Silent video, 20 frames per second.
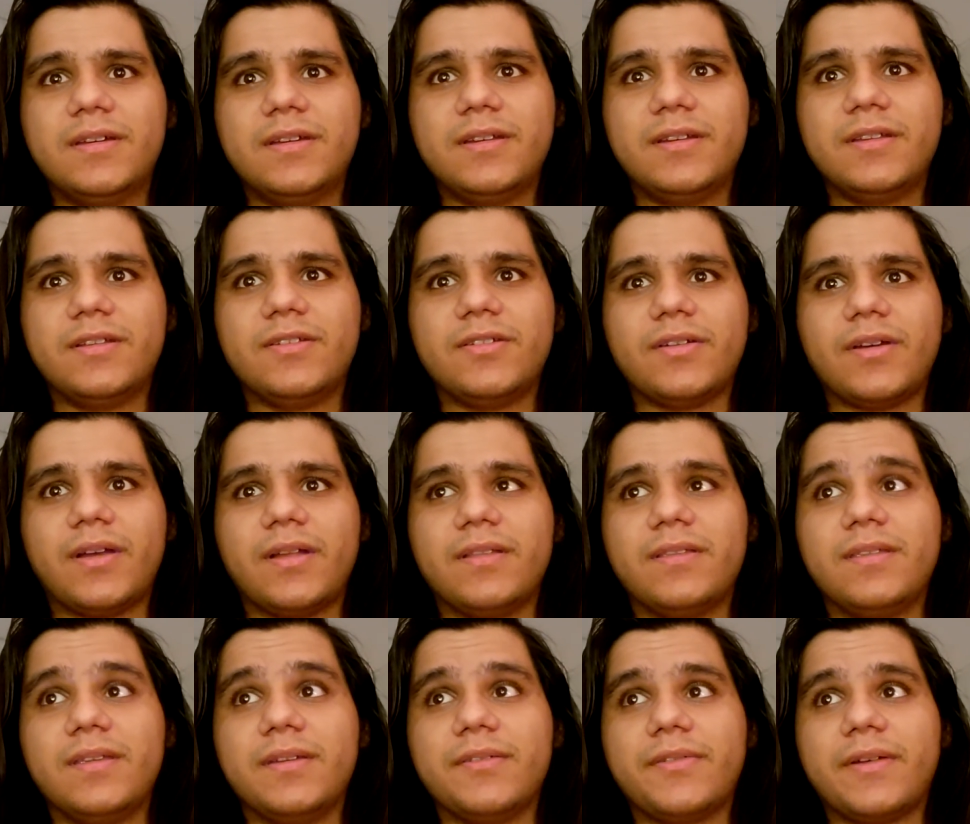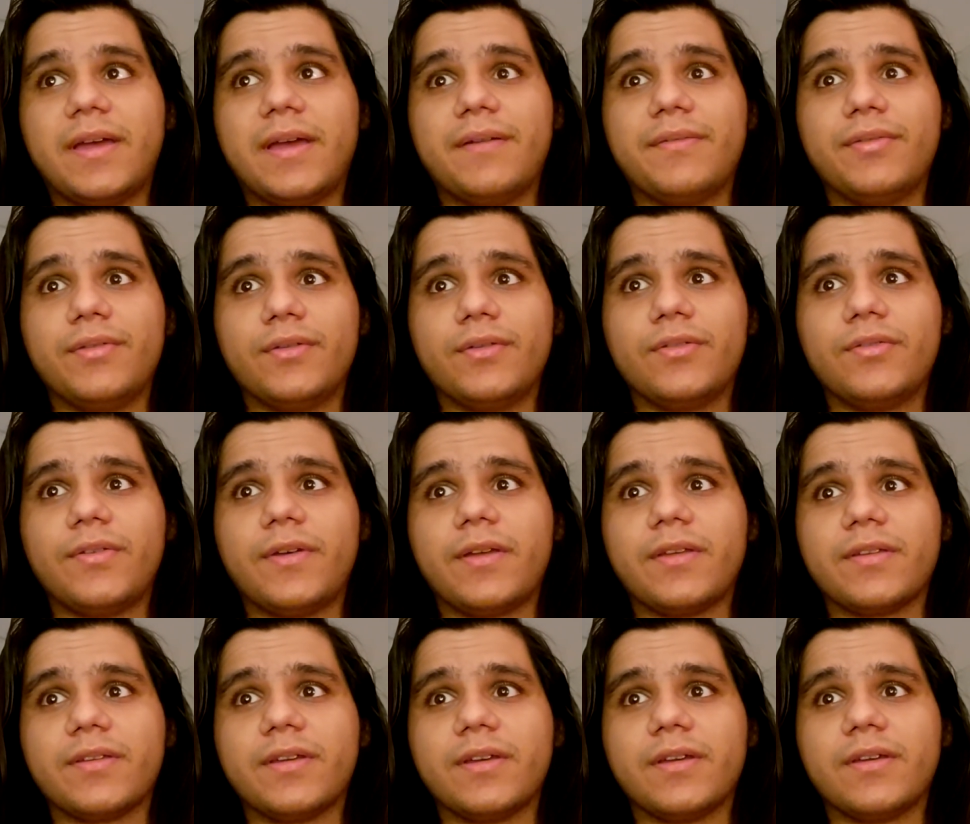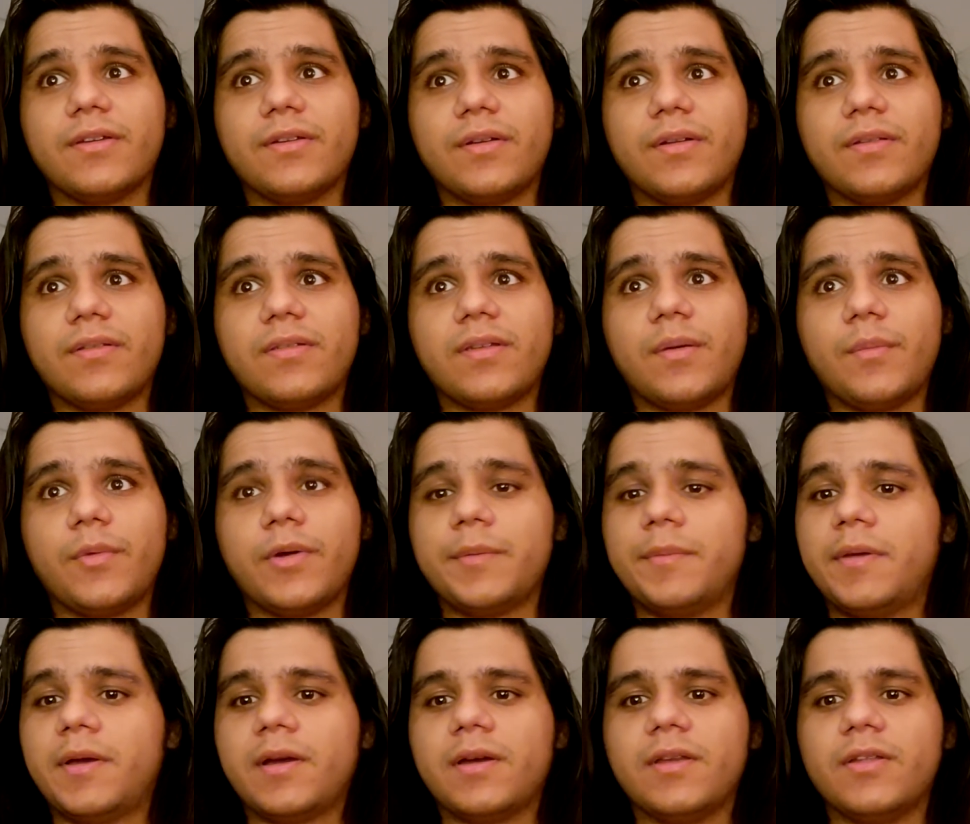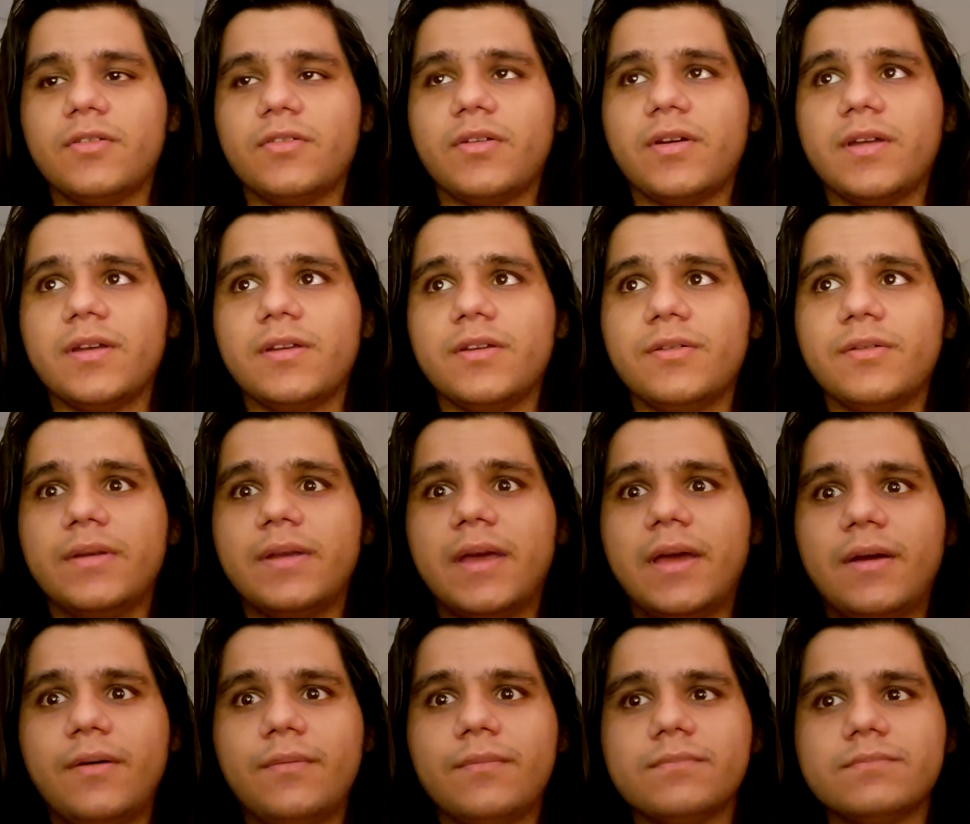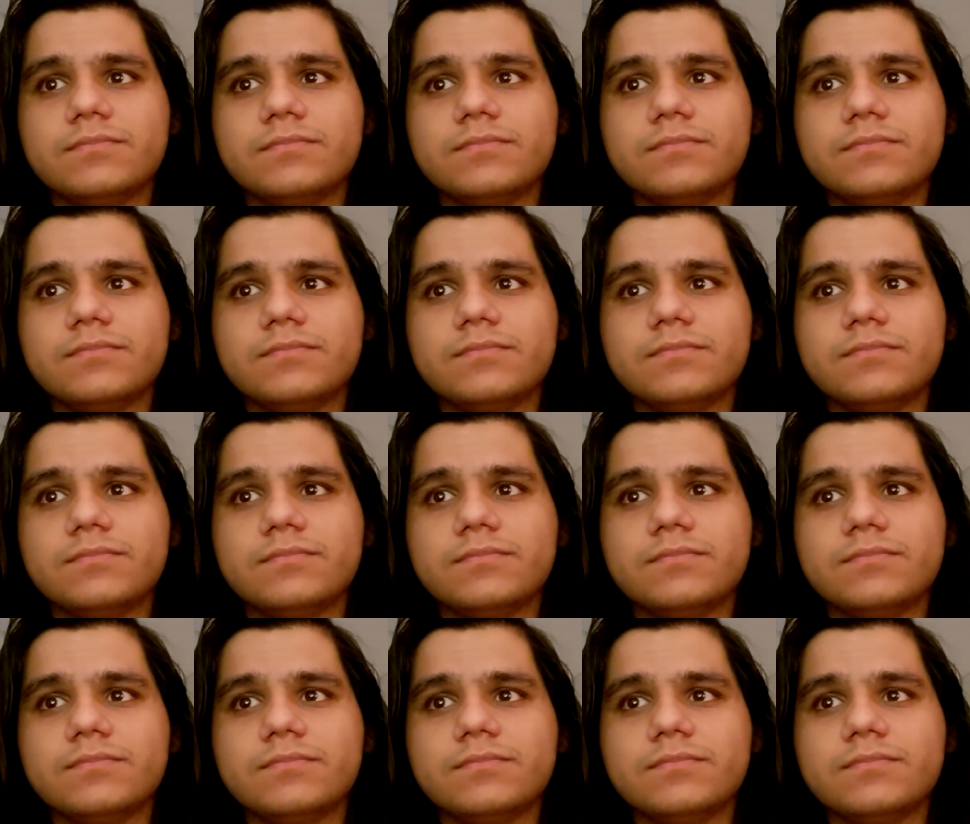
to try and see if I have those files kicking out somewhere. I'm not going to try to do it now.